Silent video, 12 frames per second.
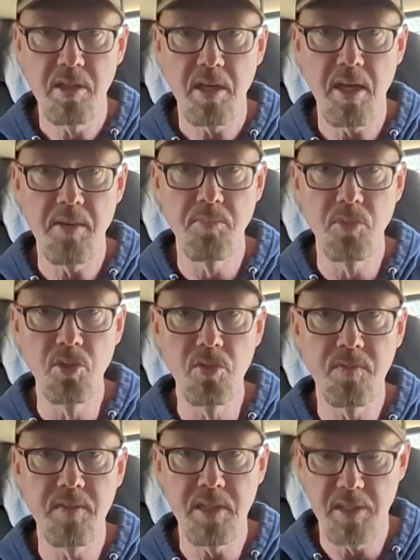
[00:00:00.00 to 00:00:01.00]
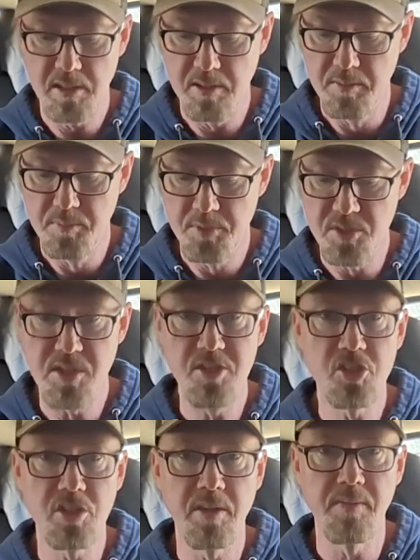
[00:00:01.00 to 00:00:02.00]
and move the
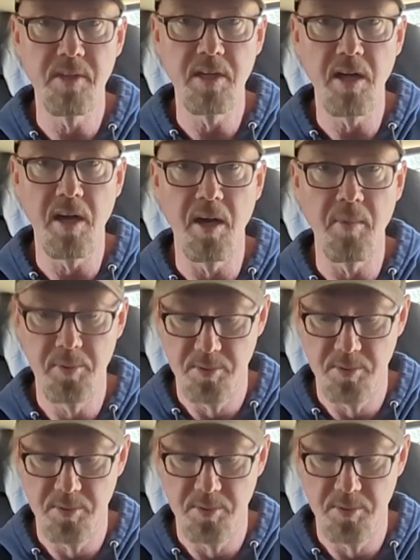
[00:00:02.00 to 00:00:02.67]
position of the knob.